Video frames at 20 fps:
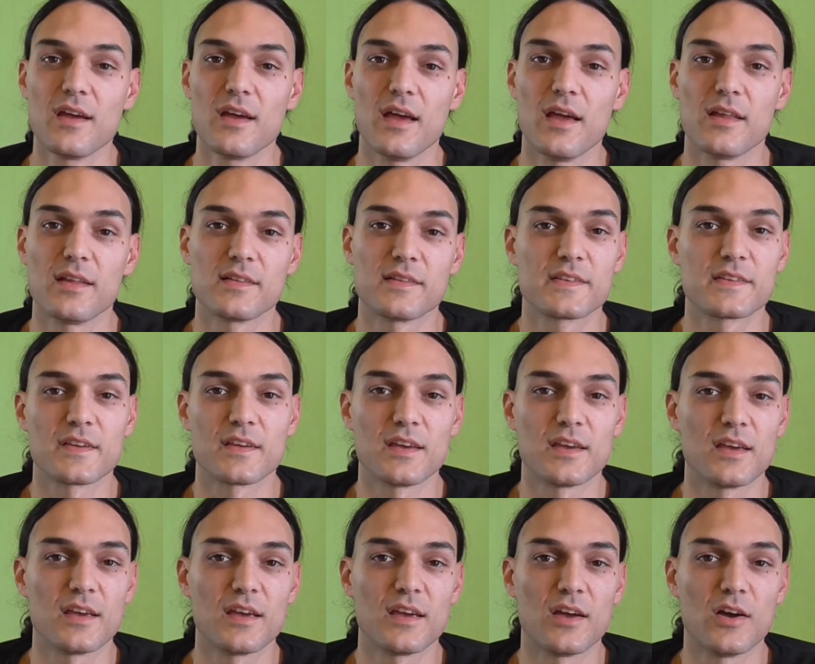And
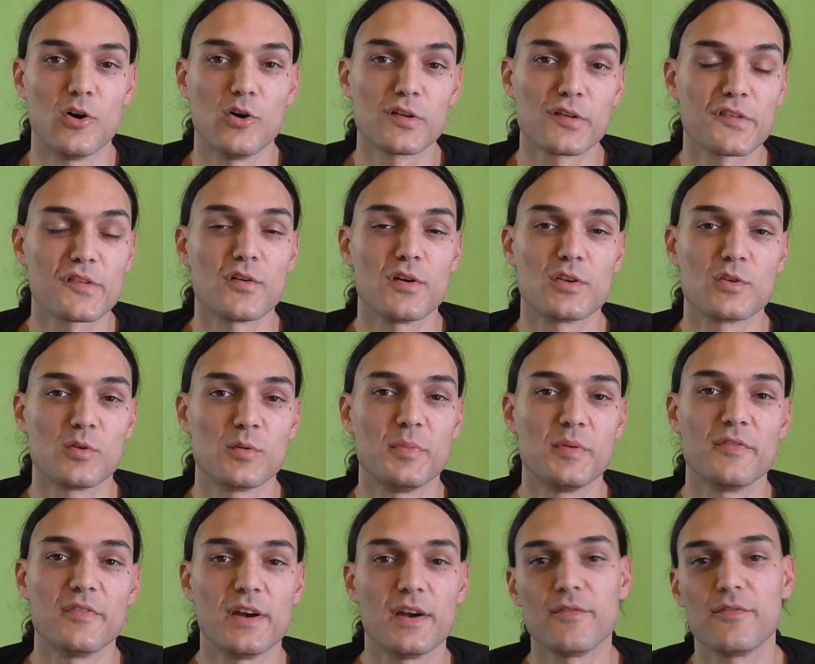also, it would
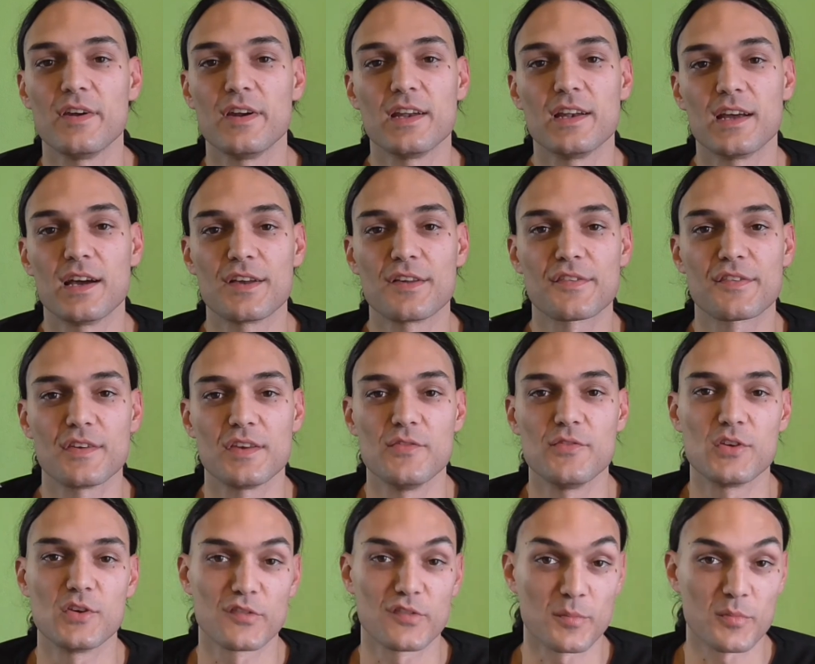be very nice
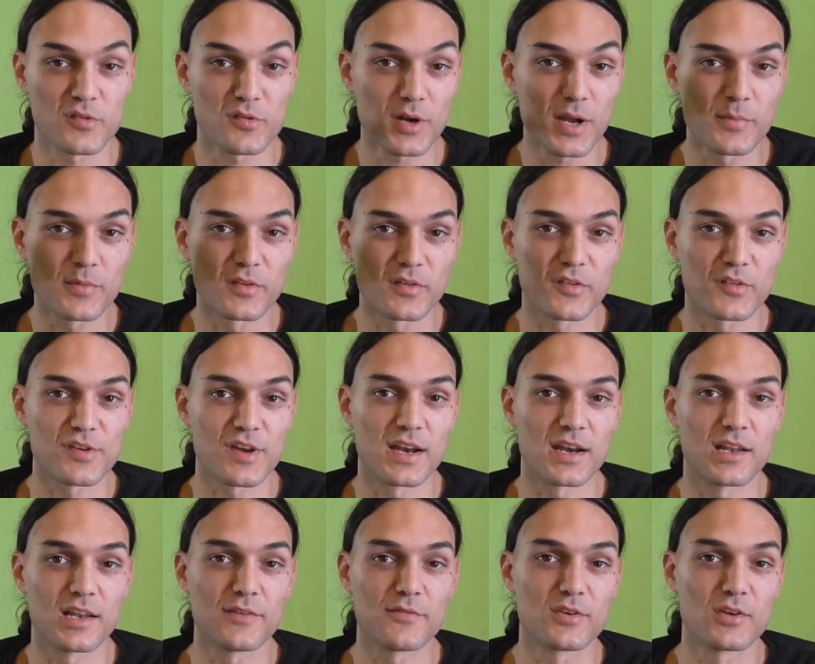if you subscribe to the
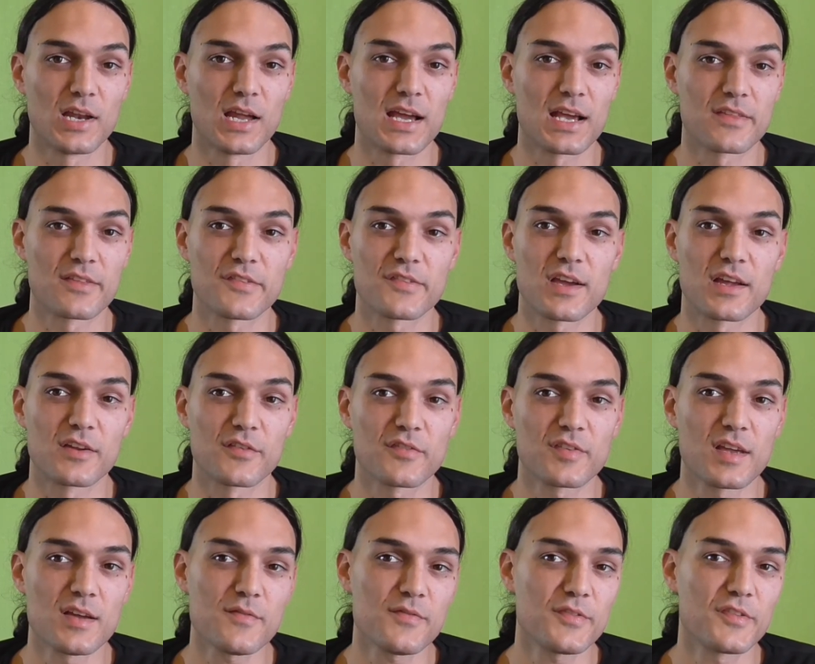channel if you like this kind of
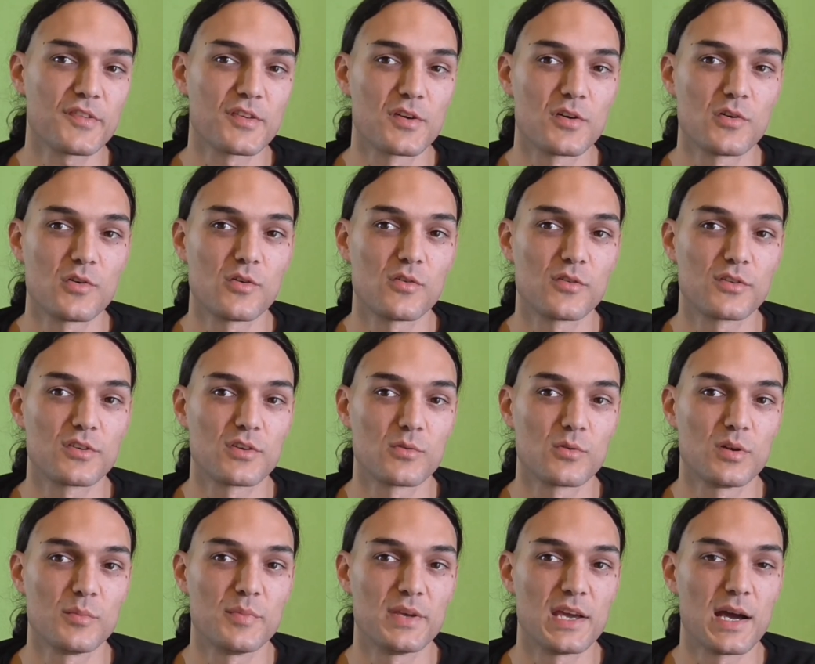stuff, so you
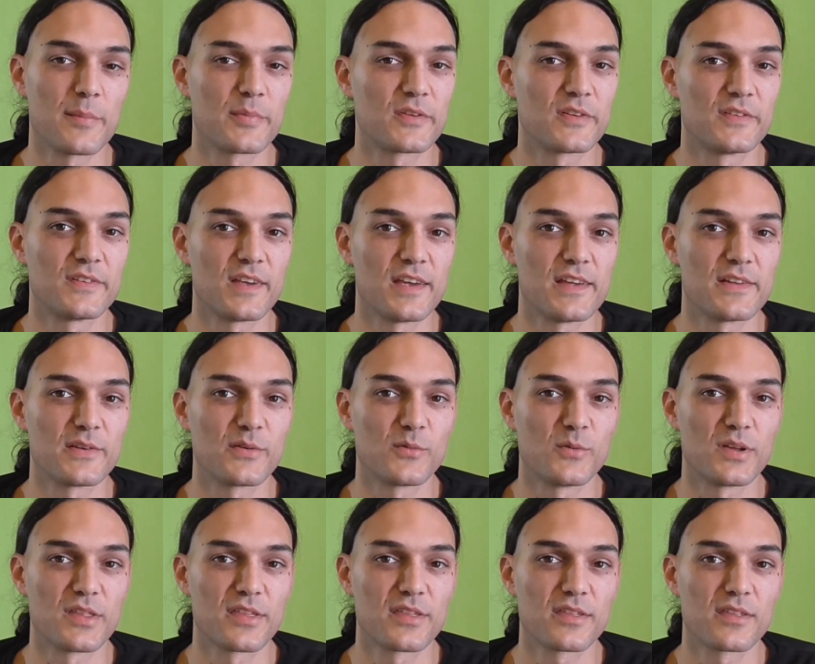will be up to date
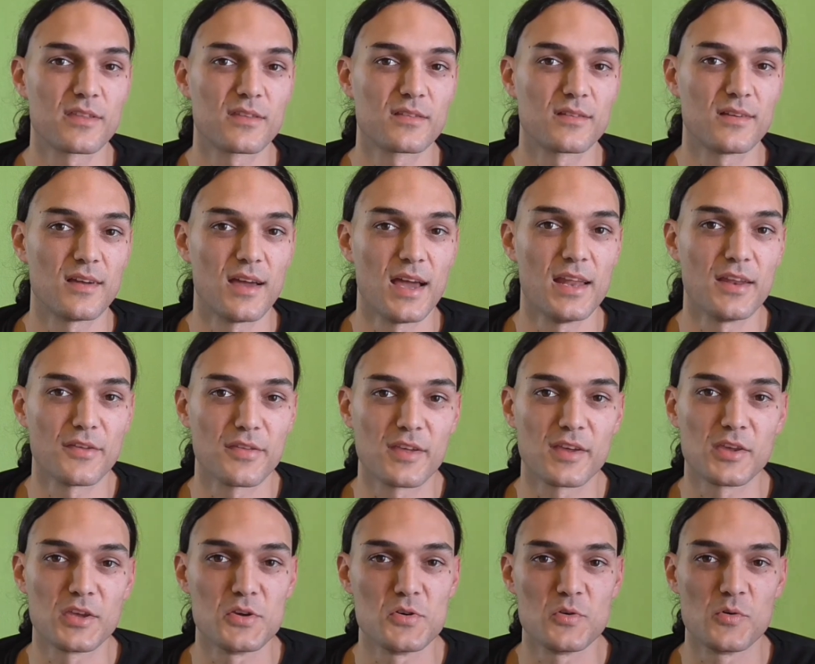with
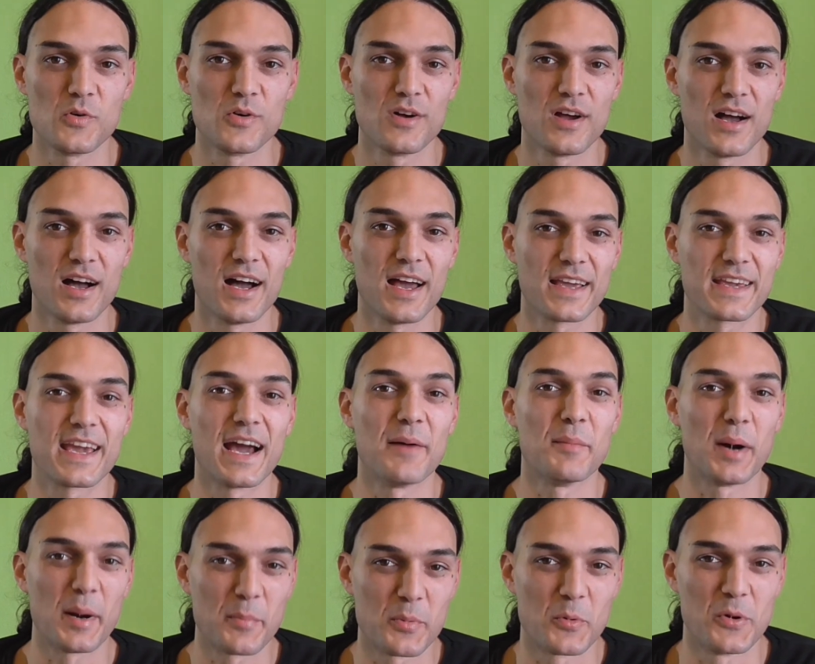anything new I
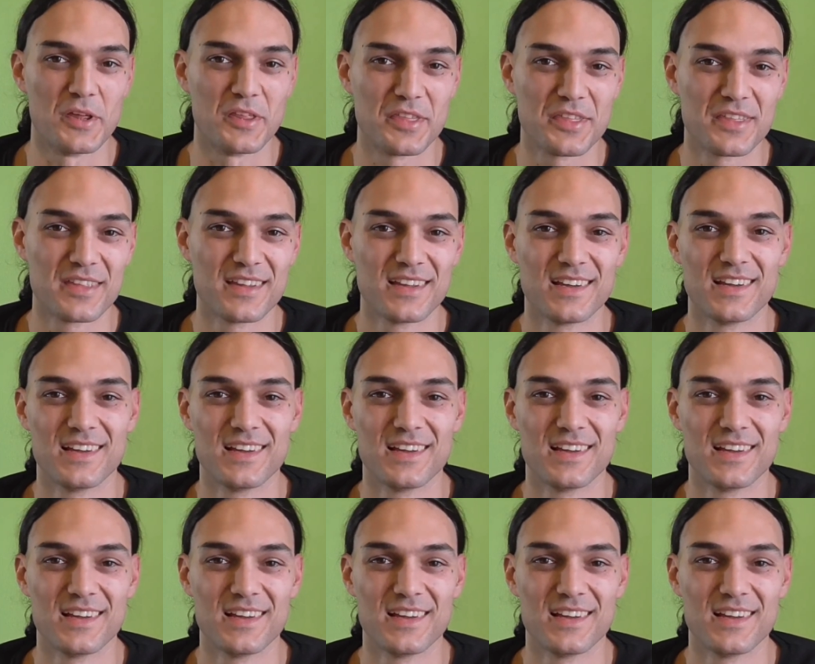come up with.